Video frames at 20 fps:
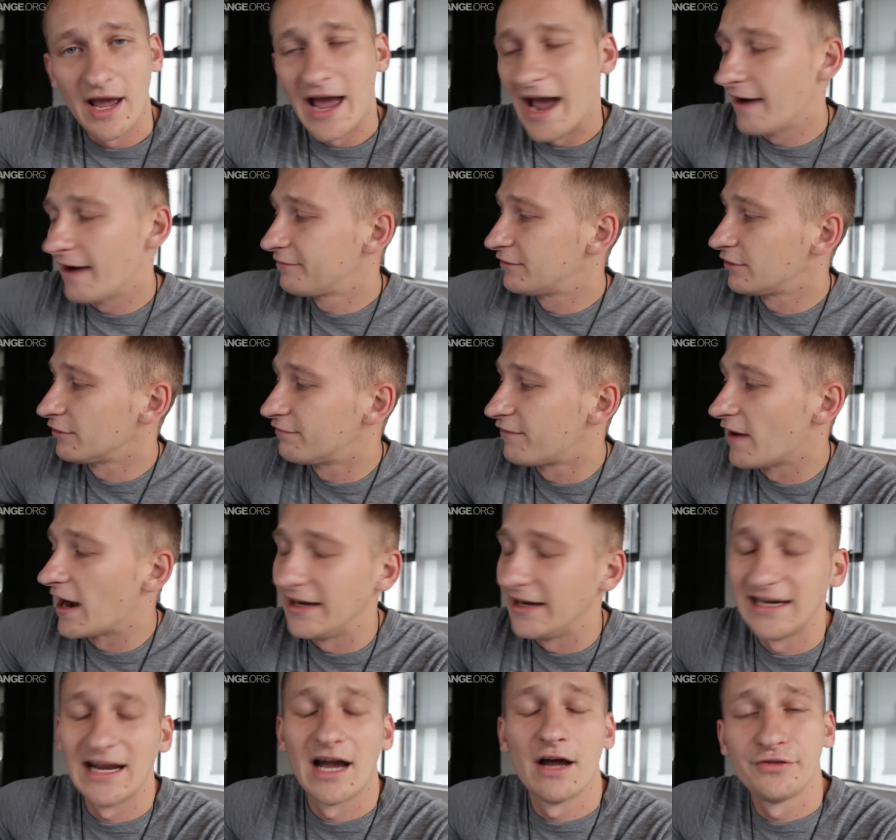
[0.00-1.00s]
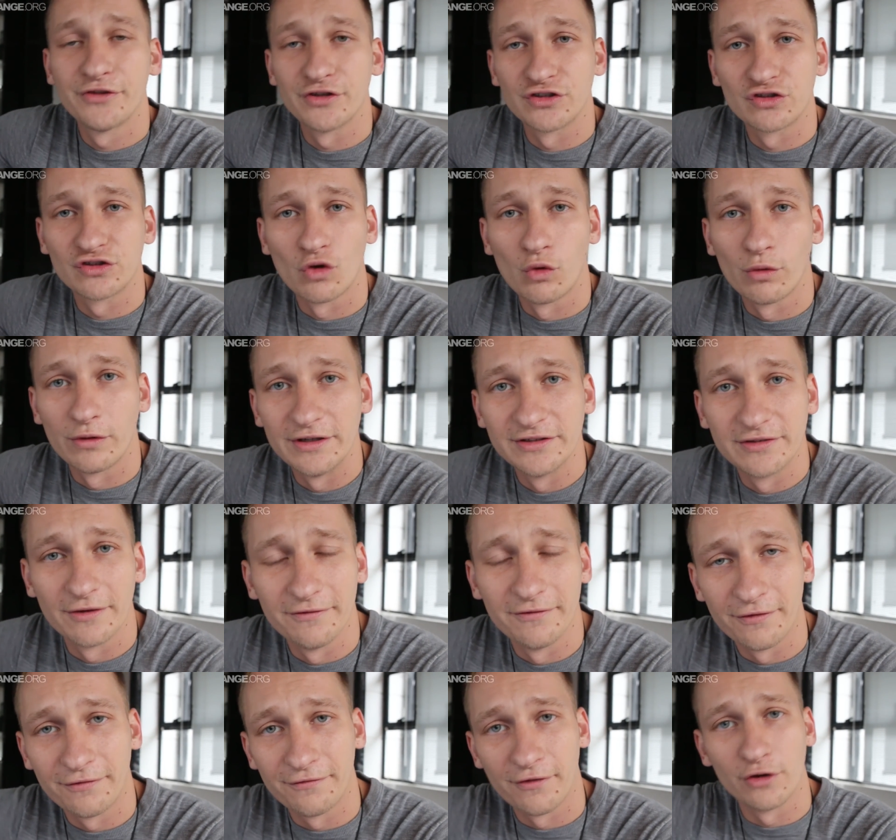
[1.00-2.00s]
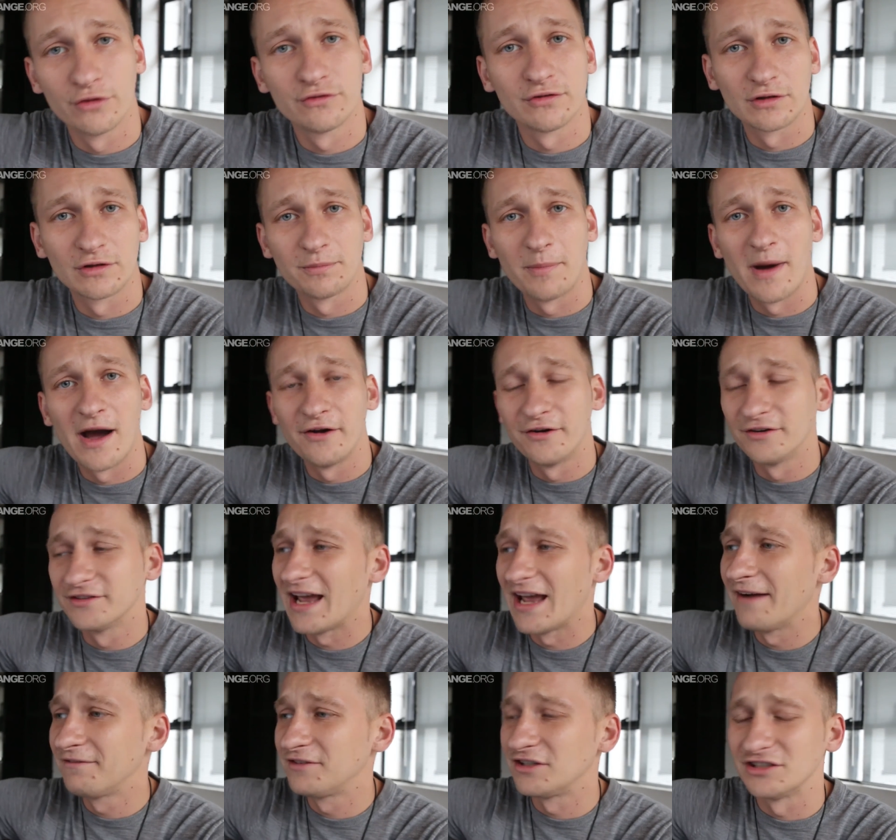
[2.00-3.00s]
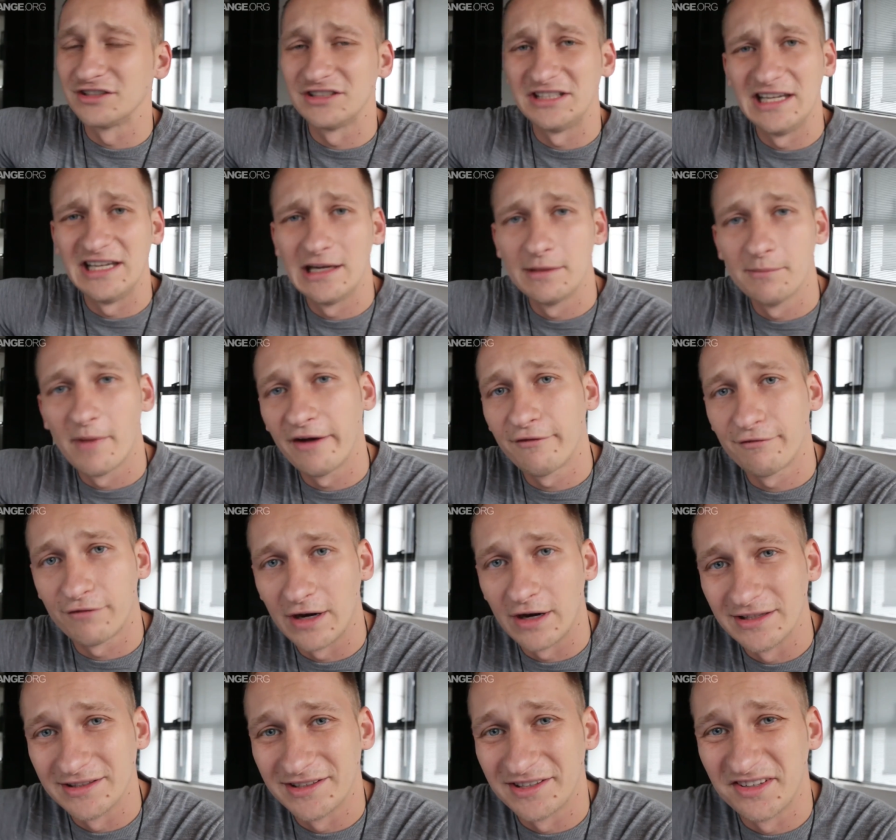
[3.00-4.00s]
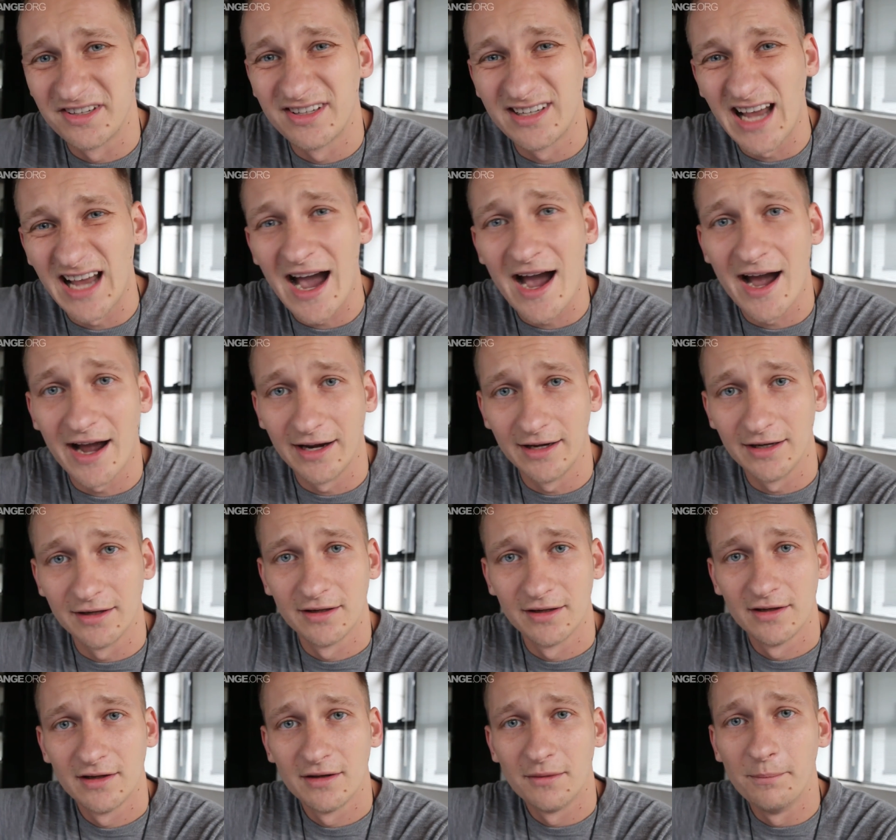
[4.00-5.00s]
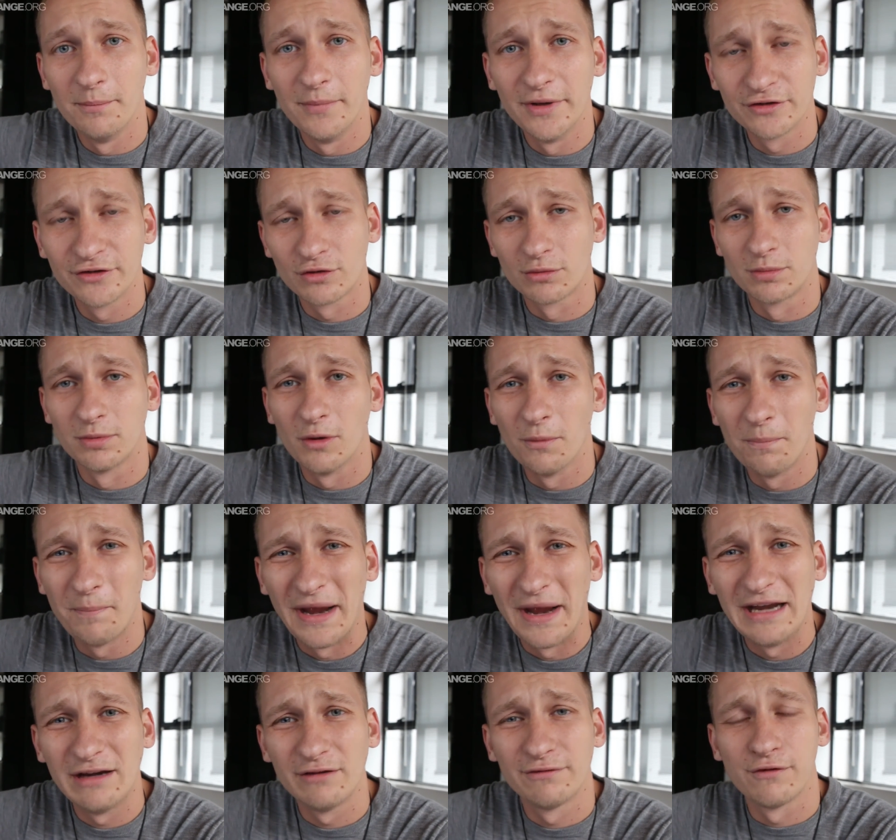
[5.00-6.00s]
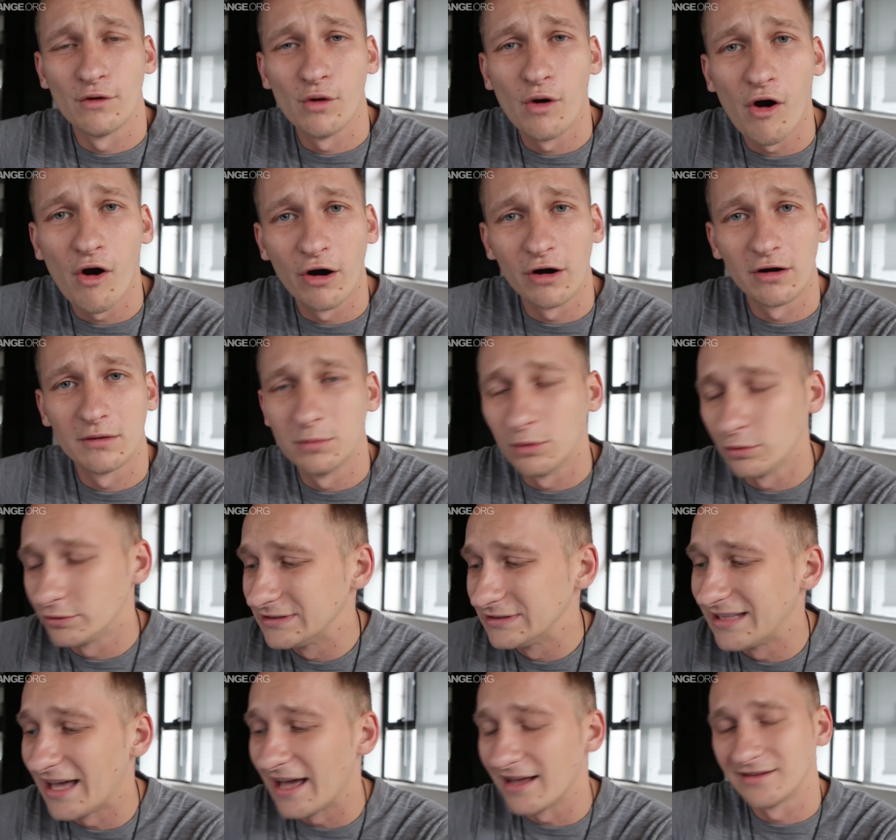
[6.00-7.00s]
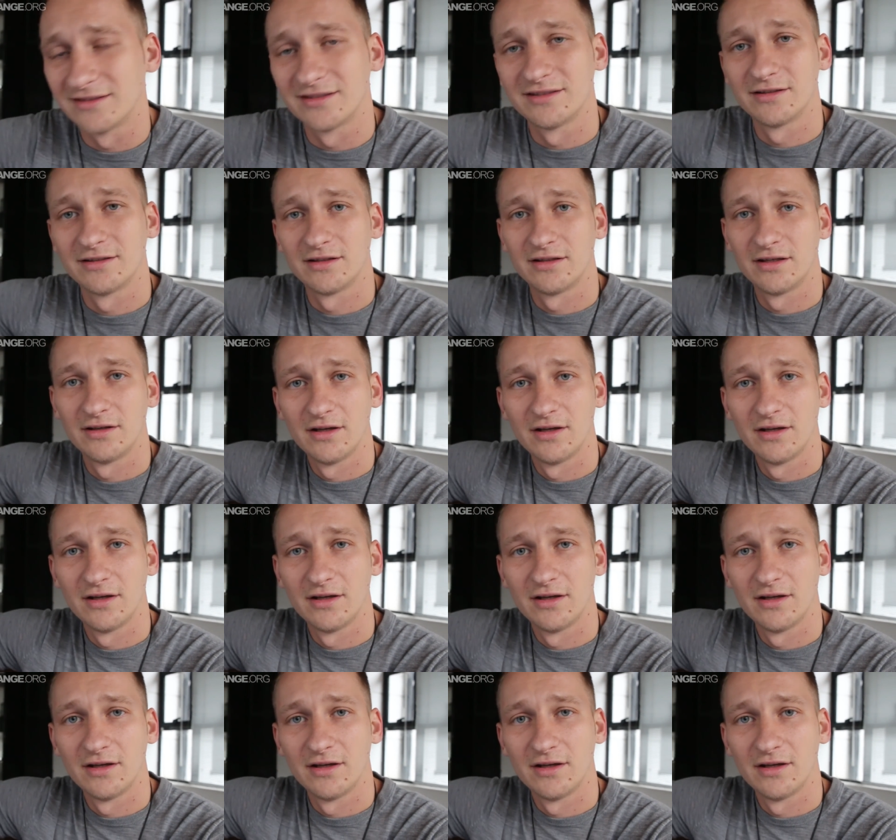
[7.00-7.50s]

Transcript: After finding out the stories of the first responders, after seeing my friends die, miserable, painful, horrible deaths,